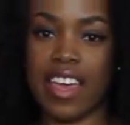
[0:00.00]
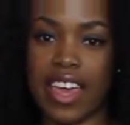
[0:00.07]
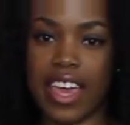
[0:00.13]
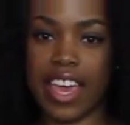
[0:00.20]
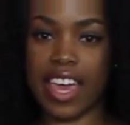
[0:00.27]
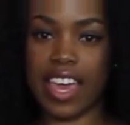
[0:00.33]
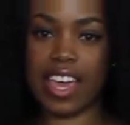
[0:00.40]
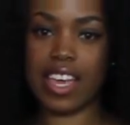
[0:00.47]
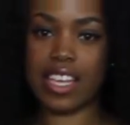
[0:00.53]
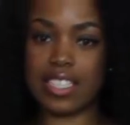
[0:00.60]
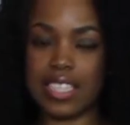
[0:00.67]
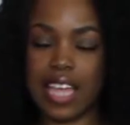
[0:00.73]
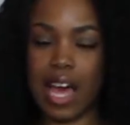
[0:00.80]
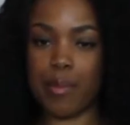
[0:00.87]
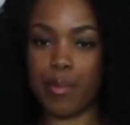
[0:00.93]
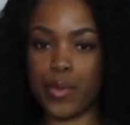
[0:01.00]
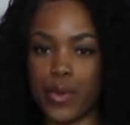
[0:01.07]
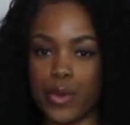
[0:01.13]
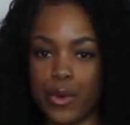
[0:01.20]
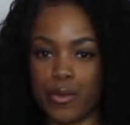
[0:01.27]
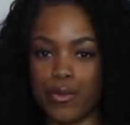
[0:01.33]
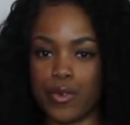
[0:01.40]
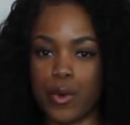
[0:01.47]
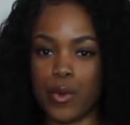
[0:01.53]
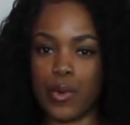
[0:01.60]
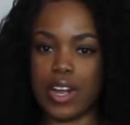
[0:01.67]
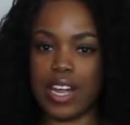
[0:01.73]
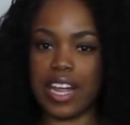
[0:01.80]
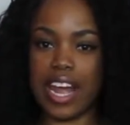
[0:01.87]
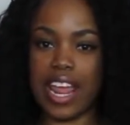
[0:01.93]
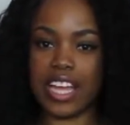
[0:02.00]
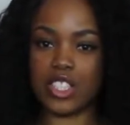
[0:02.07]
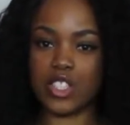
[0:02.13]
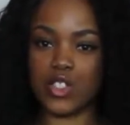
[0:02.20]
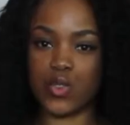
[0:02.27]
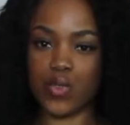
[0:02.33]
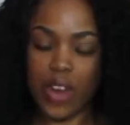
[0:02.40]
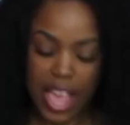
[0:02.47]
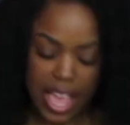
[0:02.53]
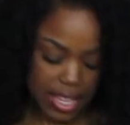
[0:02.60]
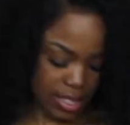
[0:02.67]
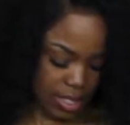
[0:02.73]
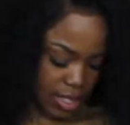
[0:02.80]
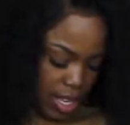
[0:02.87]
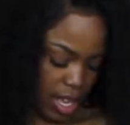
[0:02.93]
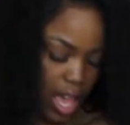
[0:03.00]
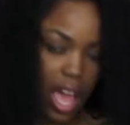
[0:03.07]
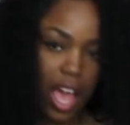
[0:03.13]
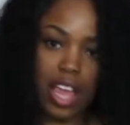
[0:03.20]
Here is that beautiful knit dress.